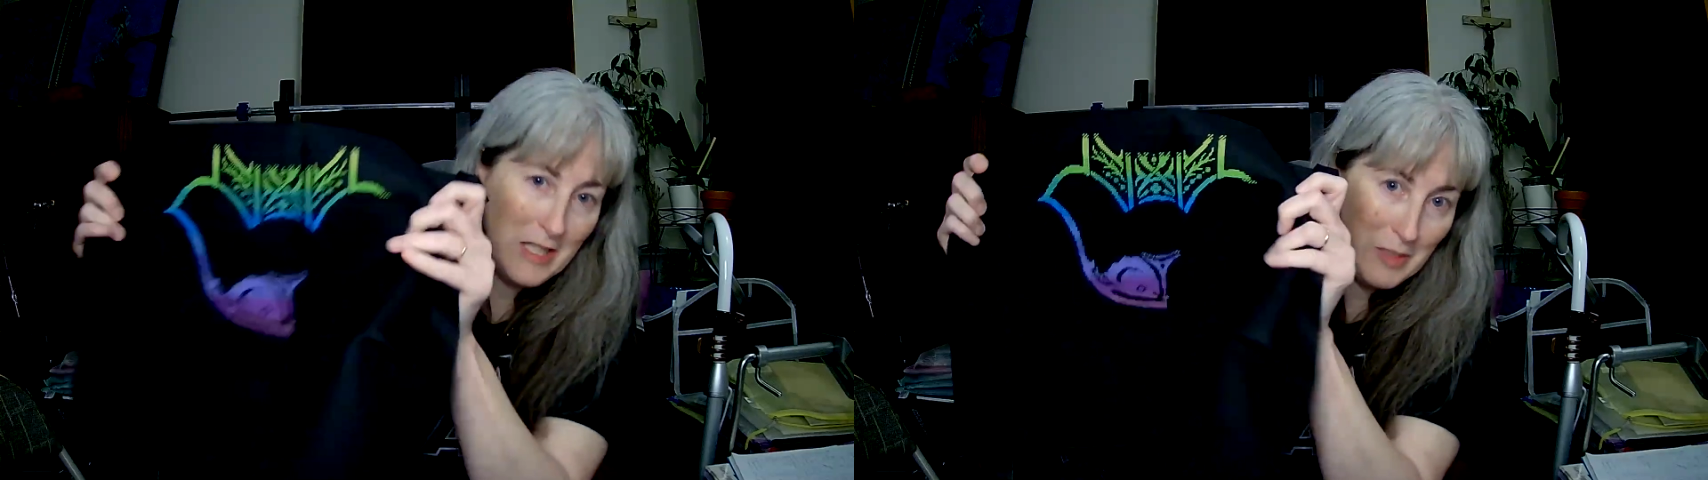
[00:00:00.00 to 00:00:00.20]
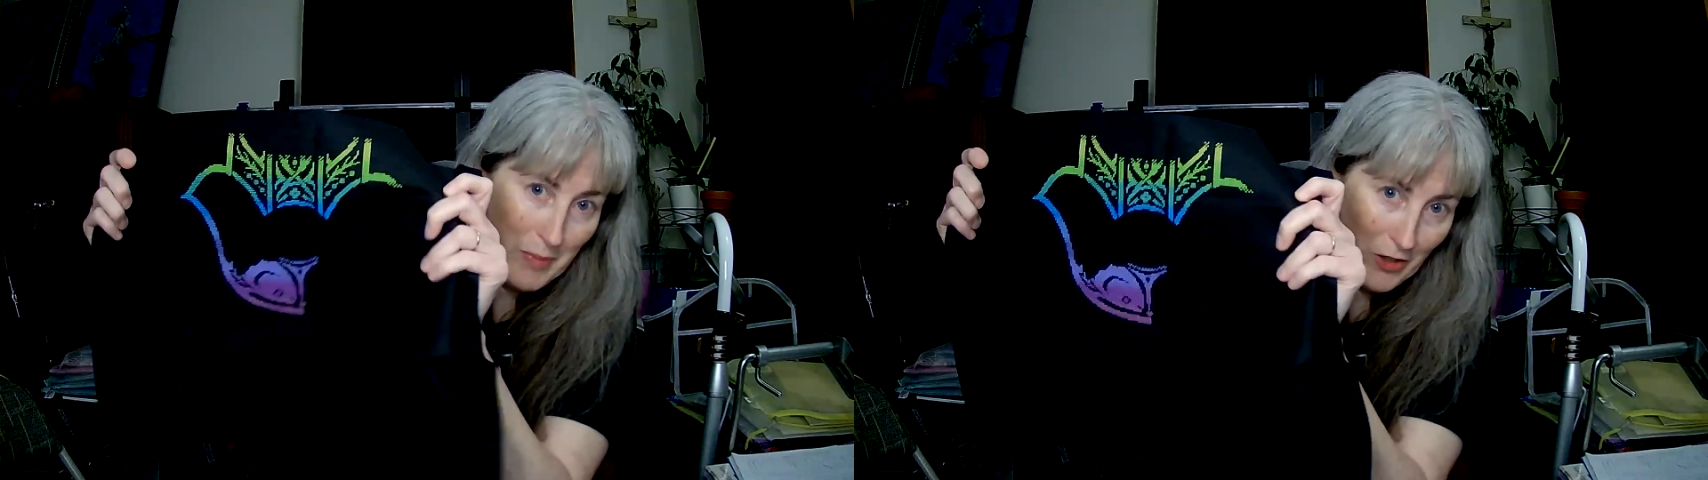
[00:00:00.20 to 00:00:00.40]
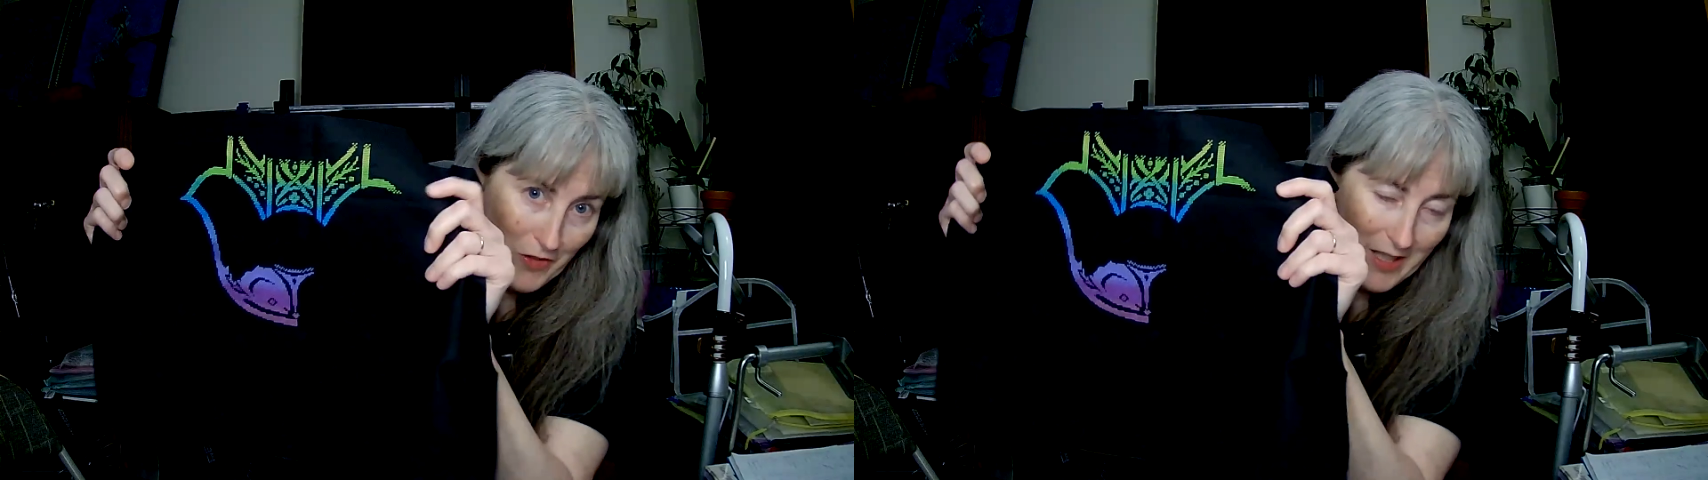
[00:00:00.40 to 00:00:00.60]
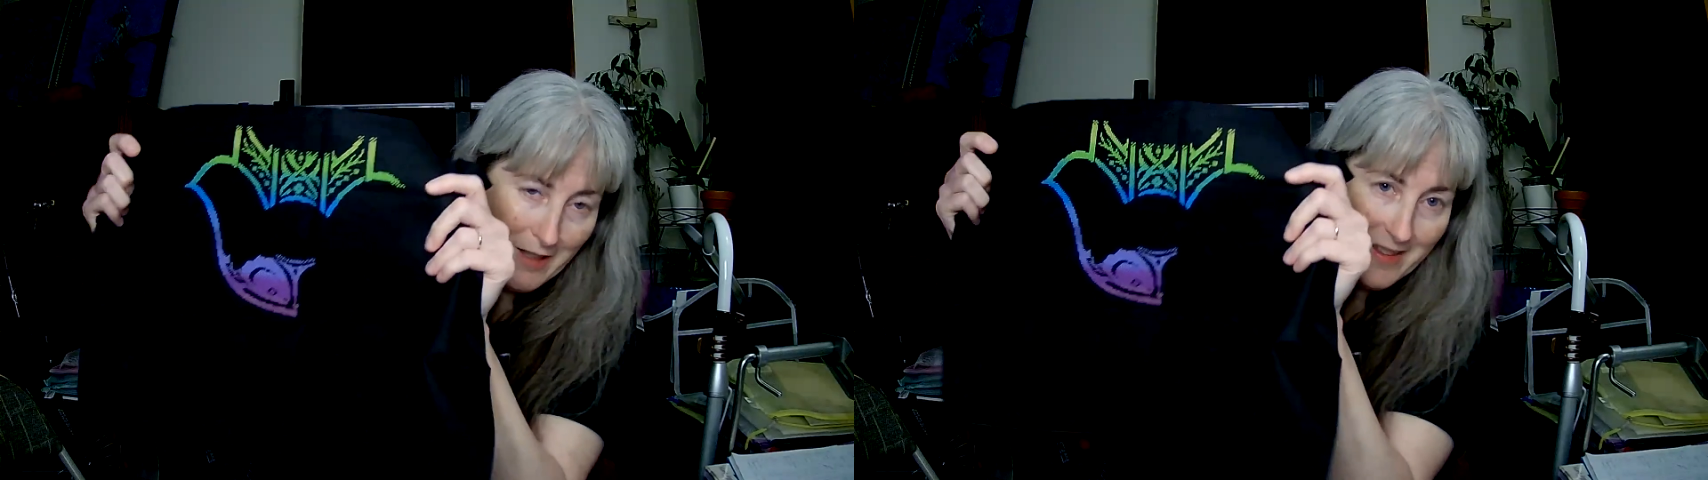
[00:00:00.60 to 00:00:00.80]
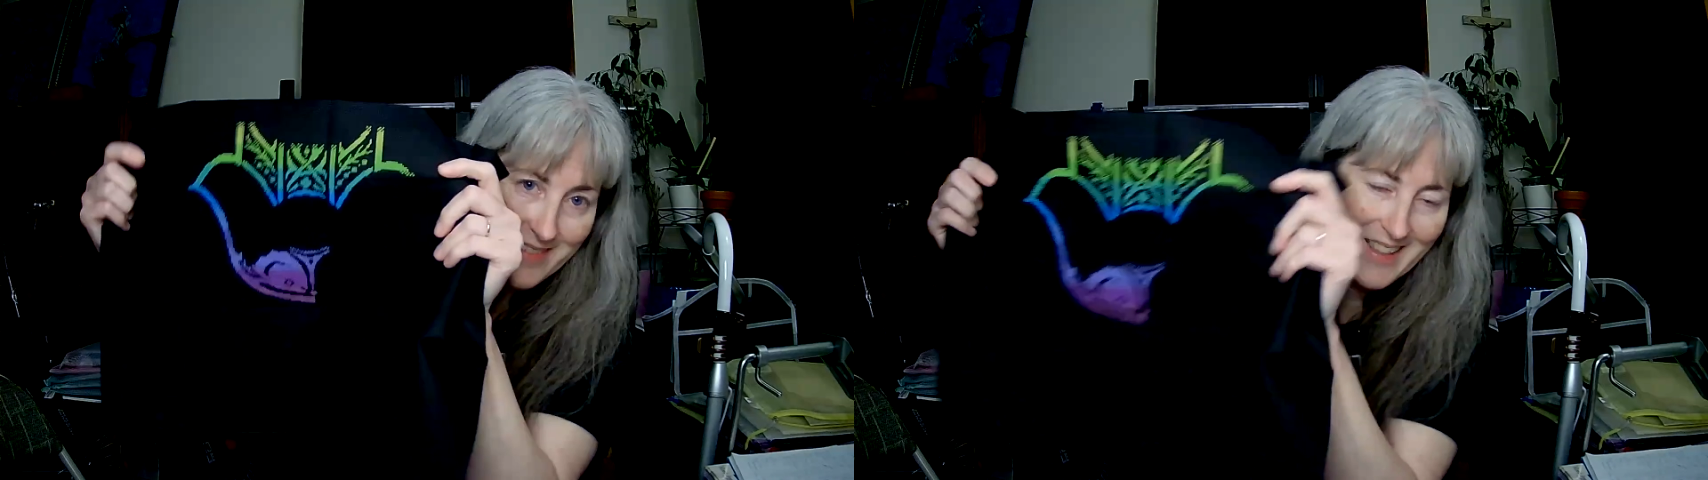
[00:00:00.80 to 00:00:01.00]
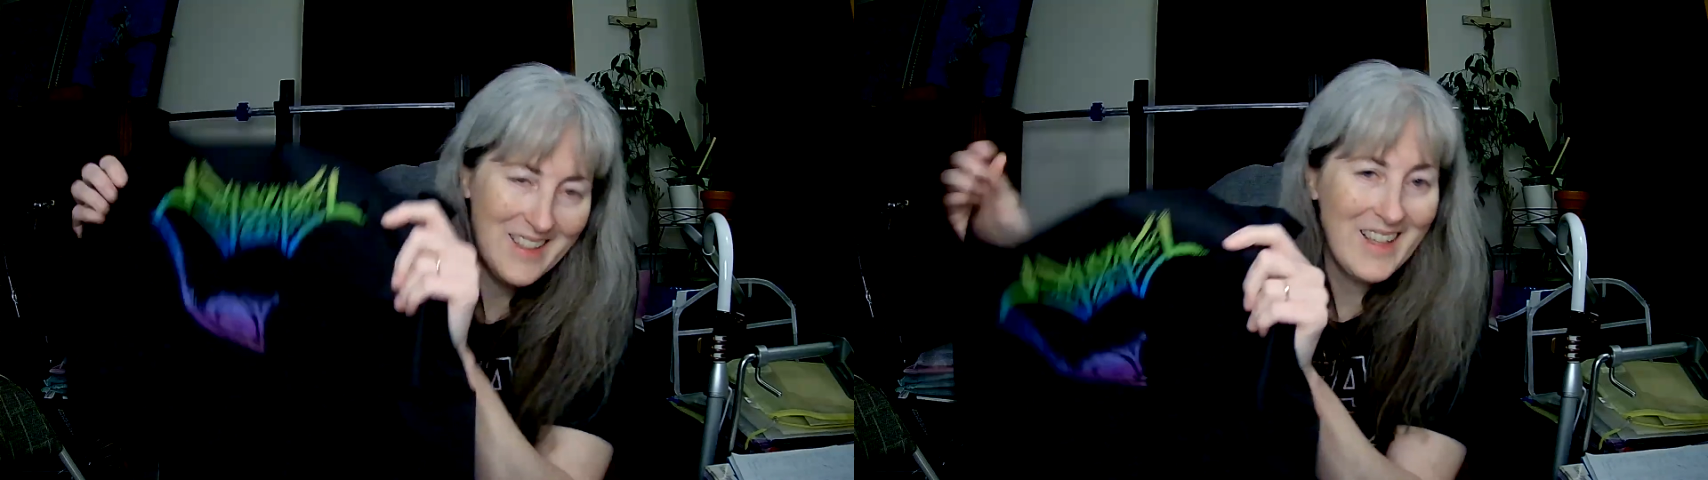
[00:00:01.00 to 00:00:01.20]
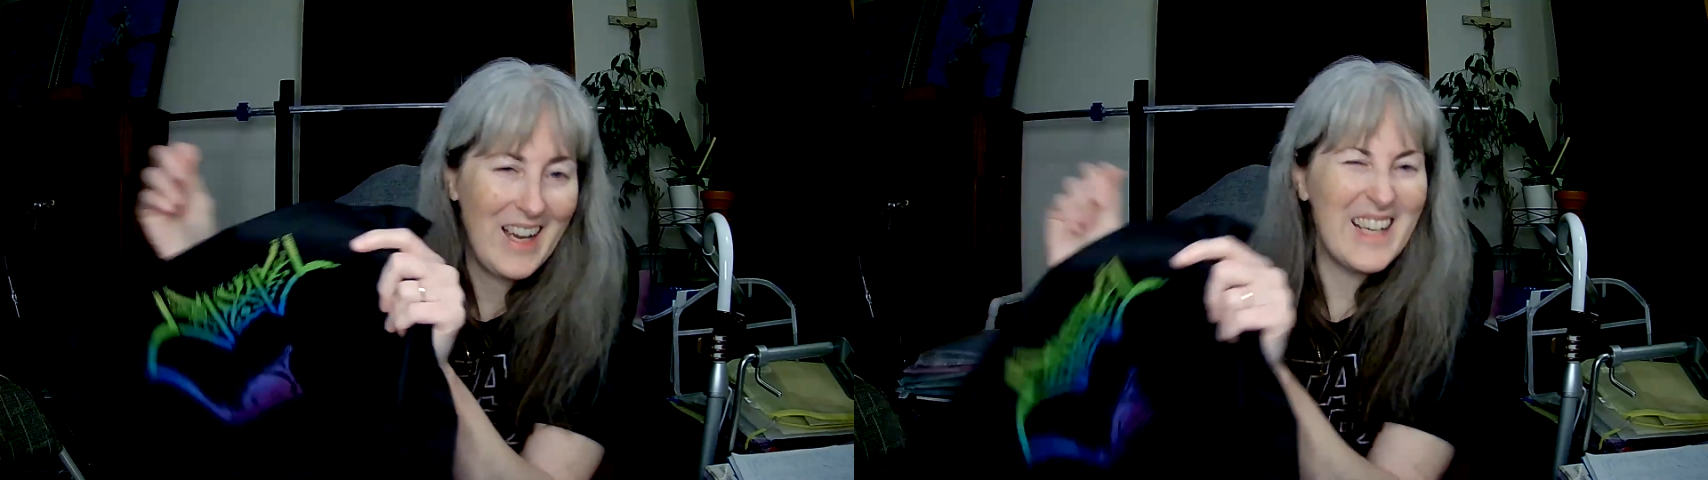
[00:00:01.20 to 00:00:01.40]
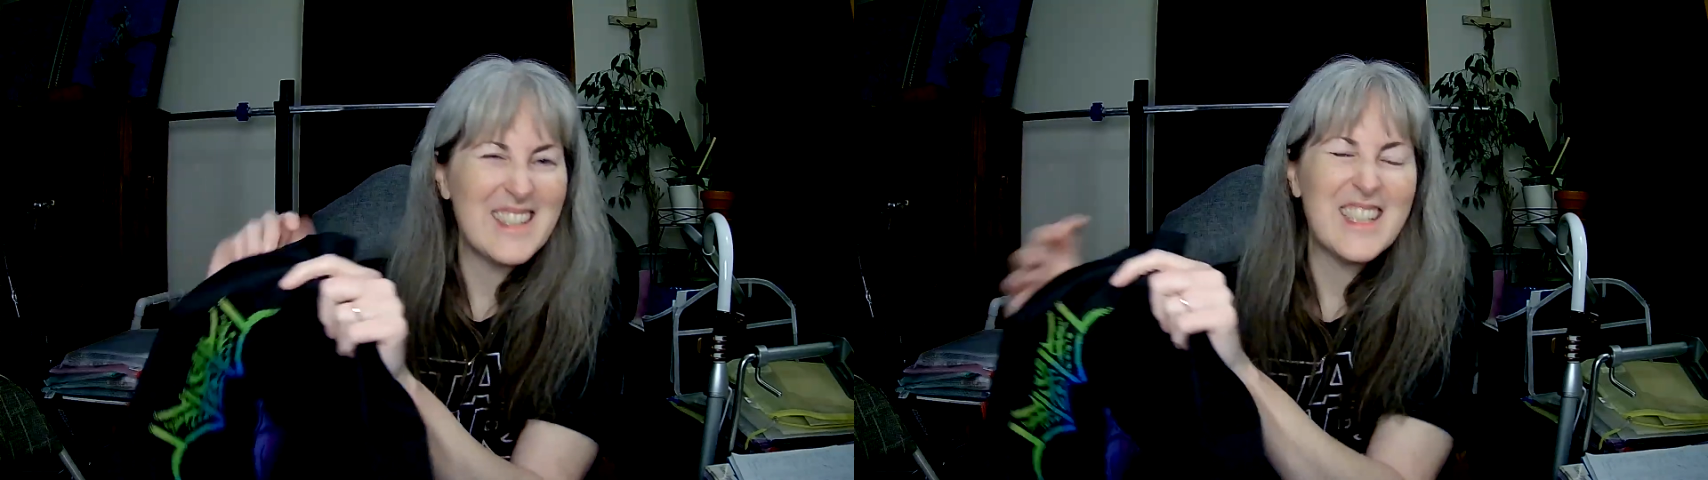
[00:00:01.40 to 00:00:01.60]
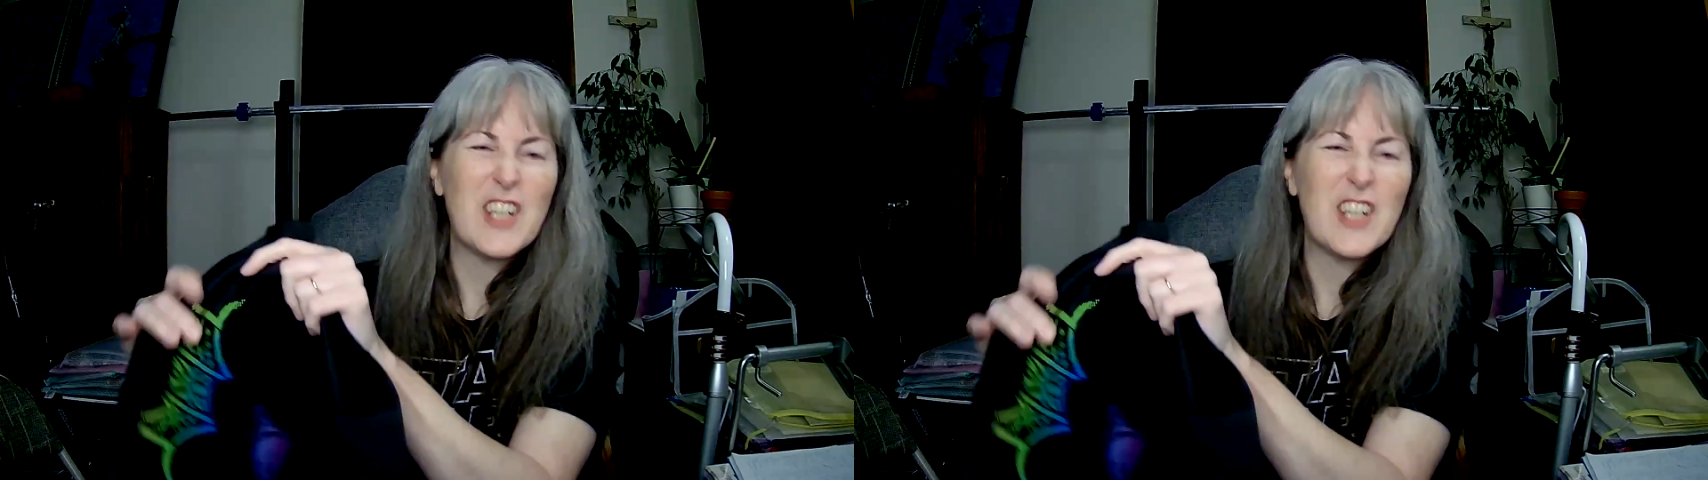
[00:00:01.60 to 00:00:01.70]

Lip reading: It's bigger than I guess